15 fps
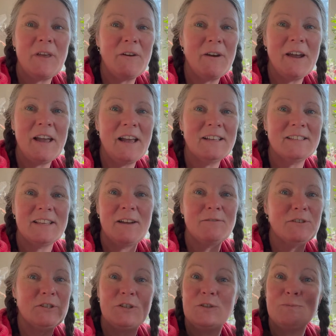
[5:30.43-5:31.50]
All right, guys,
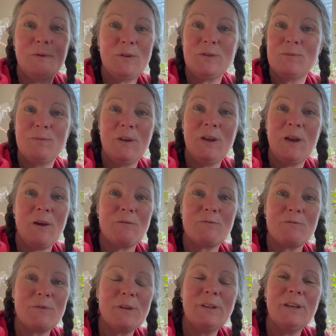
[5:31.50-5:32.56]
that was just supposed to be a
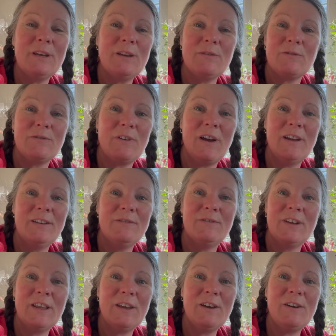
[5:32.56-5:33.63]
really
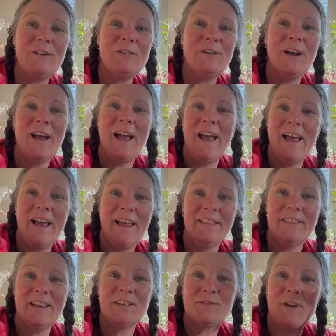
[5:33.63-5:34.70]
fun video.
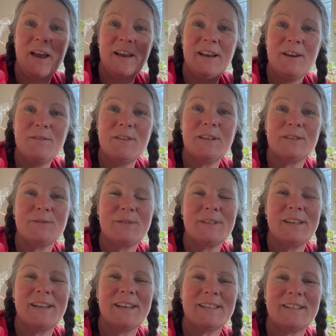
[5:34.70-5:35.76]
And thanks for hanging out with us. We'll
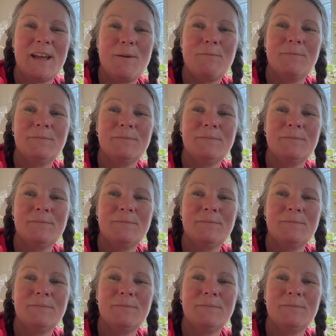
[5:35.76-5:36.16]
see you next time.